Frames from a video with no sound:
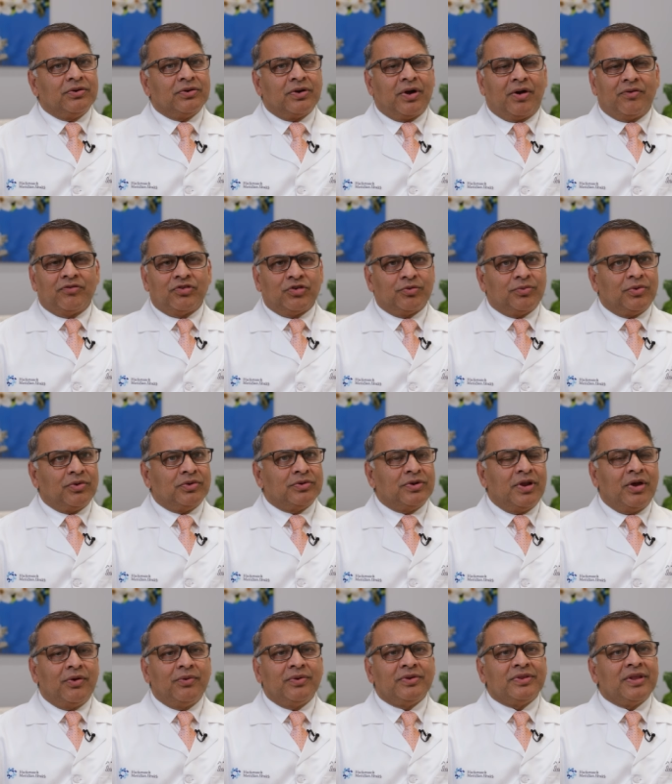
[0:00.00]
comfortable
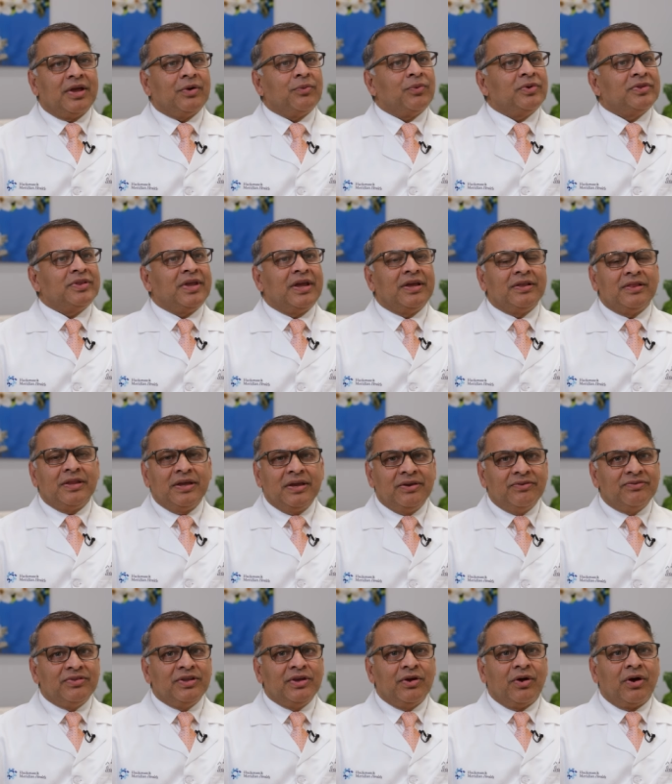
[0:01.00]
knowing that when they
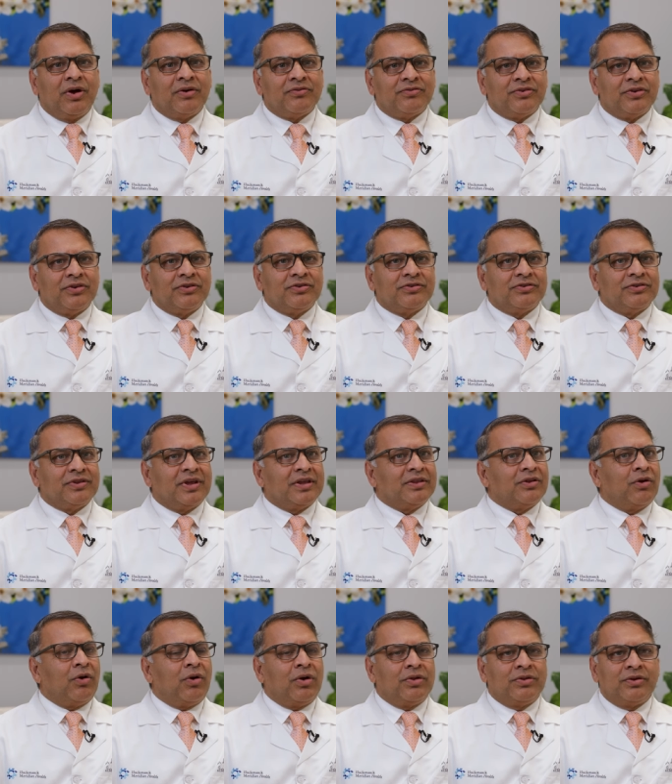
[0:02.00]
leave the office that
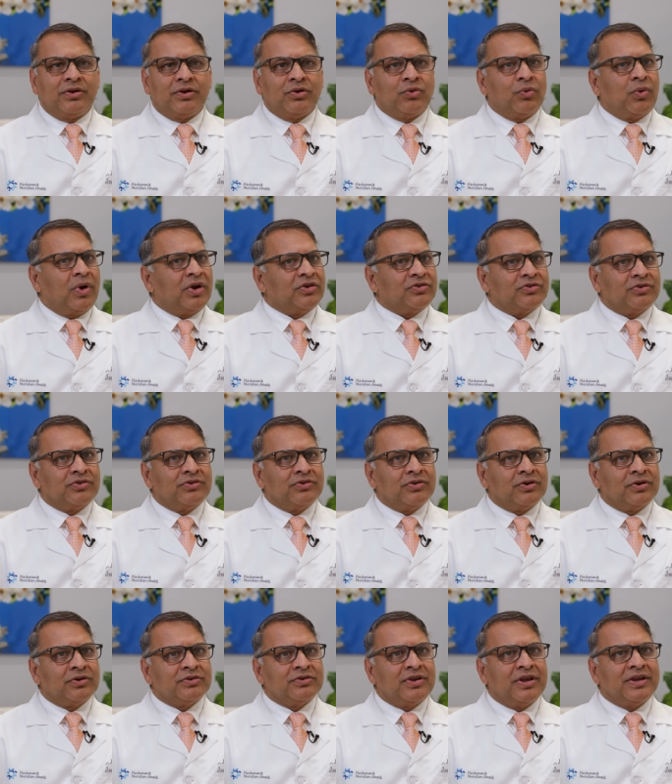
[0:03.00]
all their questions
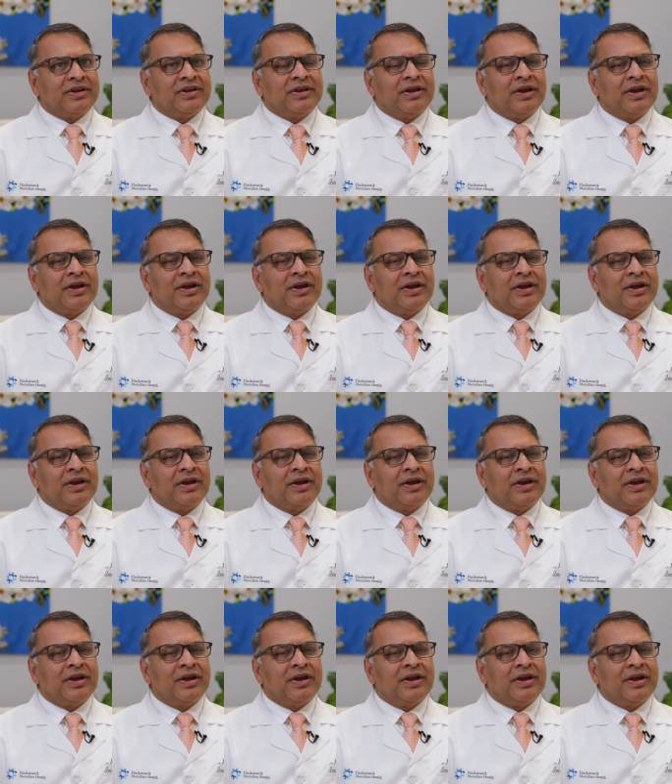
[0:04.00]
are taken